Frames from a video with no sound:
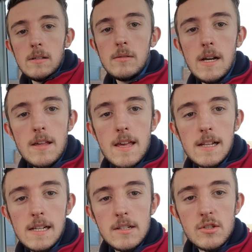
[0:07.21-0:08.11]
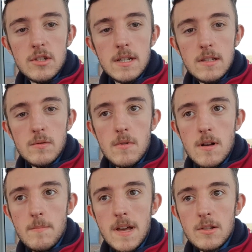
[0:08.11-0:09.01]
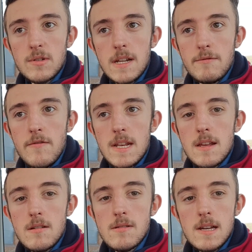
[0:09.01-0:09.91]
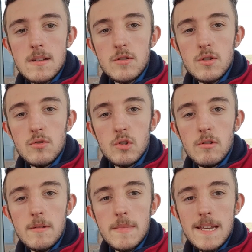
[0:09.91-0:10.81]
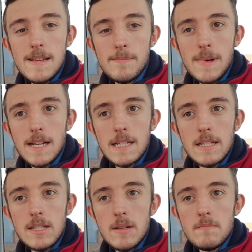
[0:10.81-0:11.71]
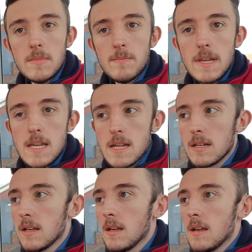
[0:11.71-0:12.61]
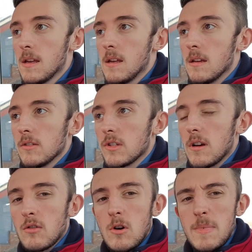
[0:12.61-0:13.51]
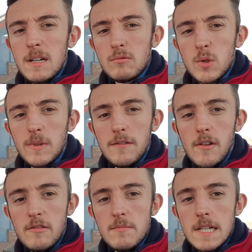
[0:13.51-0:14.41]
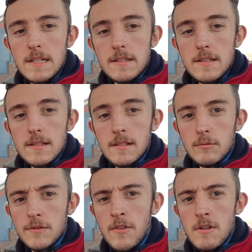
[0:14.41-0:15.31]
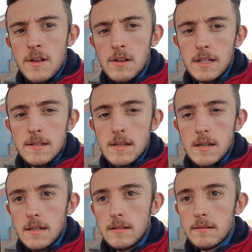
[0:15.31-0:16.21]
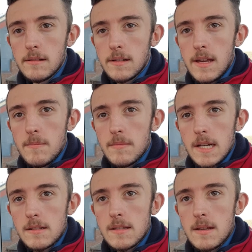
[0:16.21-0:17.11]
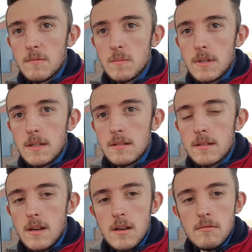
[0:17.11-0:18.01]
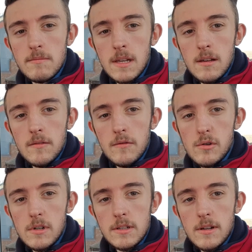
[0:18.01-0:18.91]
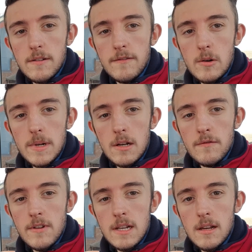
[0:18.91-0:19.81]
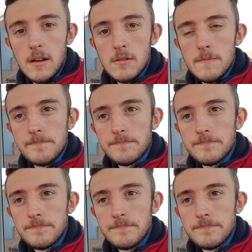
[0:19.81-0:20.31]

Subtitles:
Well, hello ladies and gents, welcome back to another video, and you join me back at Thamesmead. So I've got about 25 minutes. I was very early today getting back to Thamesmead, so thought I'd film a little video.